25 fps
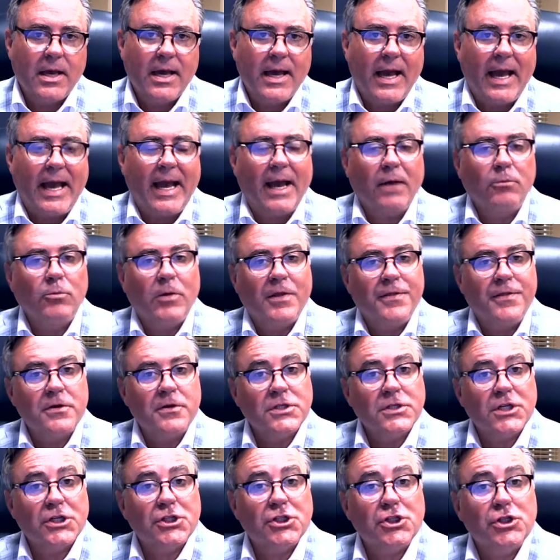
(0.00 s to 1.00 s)
and when
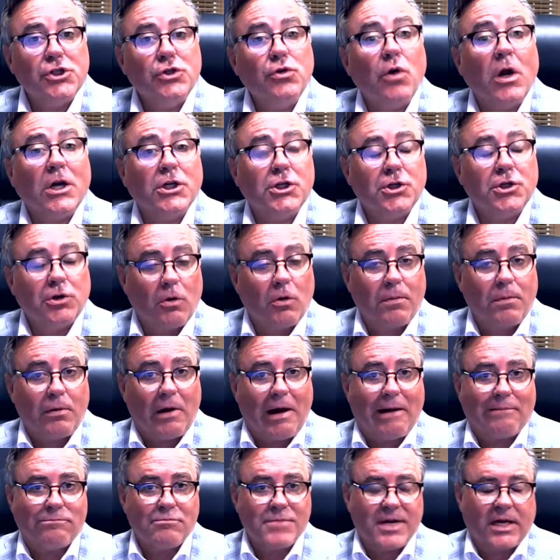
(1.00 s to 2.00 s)
there's a structural
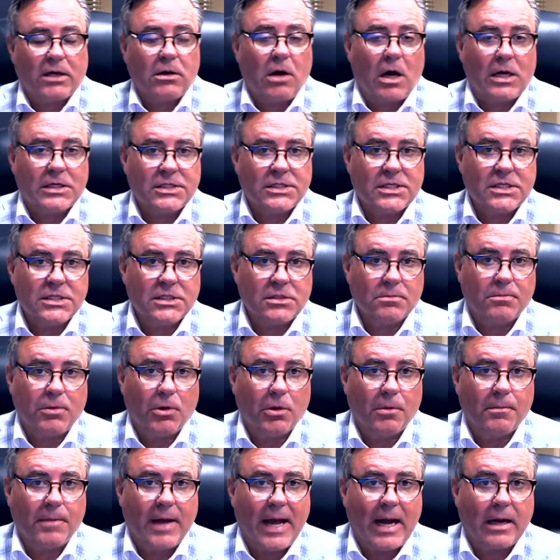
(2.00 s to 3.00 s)
problem that causes a
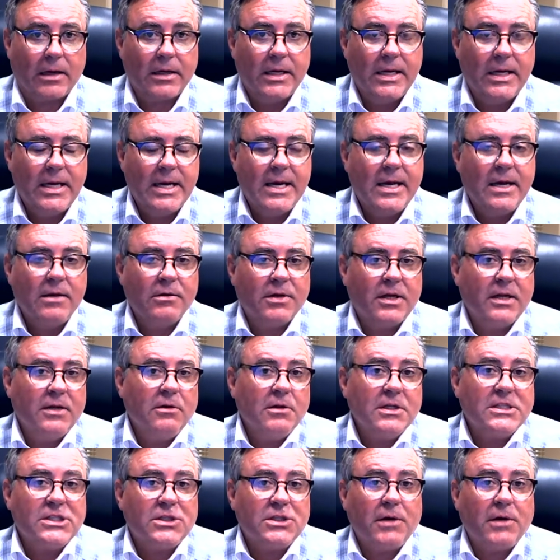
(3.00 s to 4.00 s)
pullback. You can
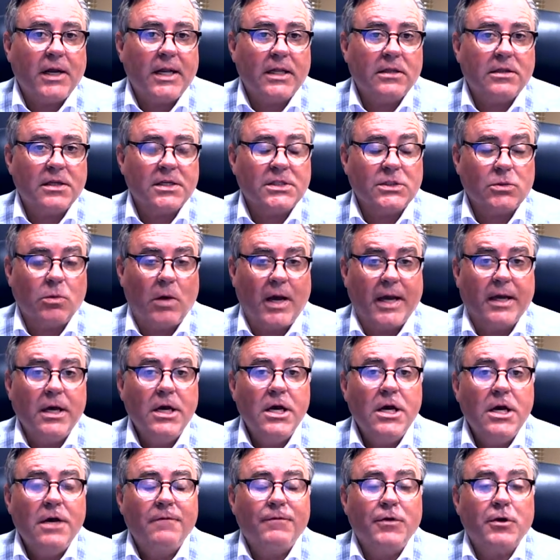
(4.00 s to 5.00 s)
illustrate it this way.
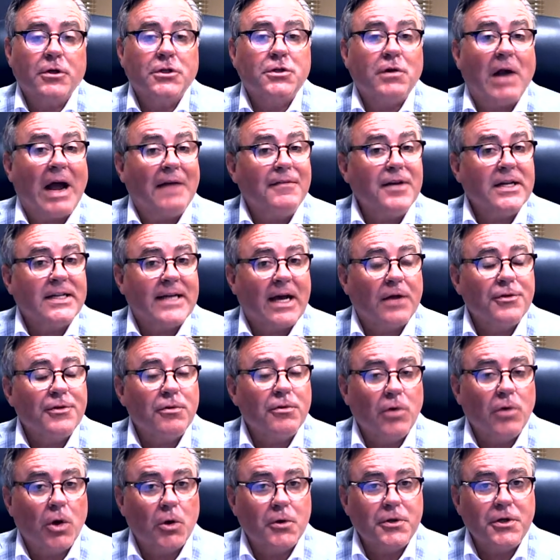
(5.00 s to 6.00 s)
If you're driving down the
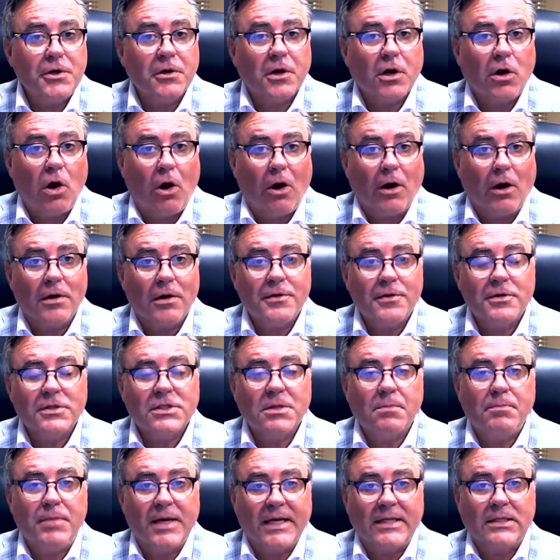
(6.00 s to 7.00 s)
road in your car, there's a
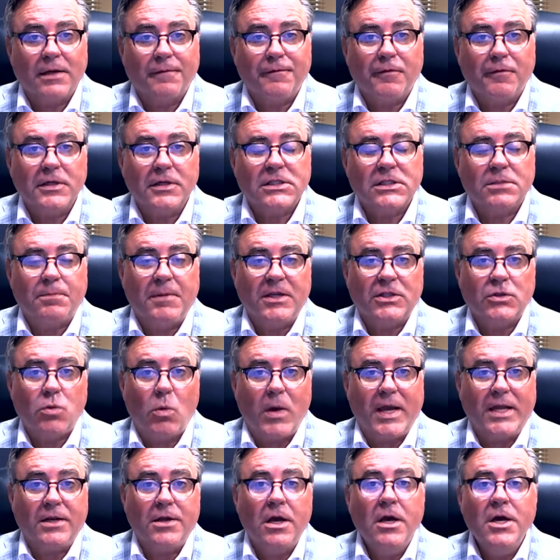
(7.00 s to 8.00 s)
big difference
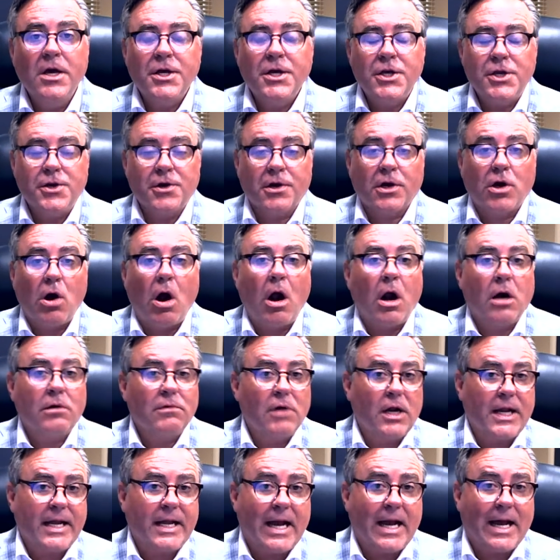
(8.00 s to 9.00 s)
between your car
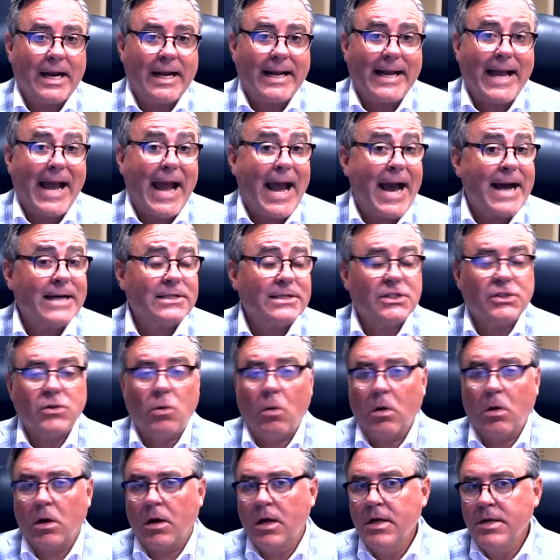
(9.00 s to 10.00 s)
running out of gas
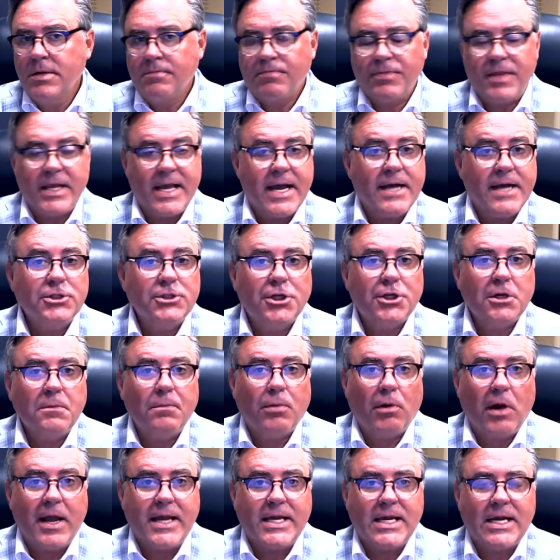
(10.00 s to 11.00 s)
or the engine
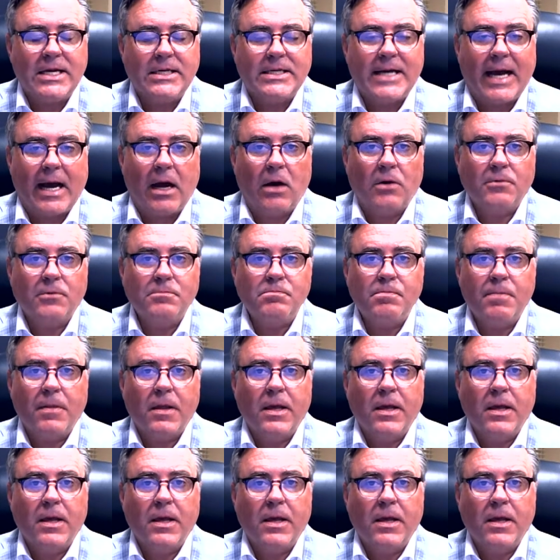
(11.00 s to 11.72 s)
breaking down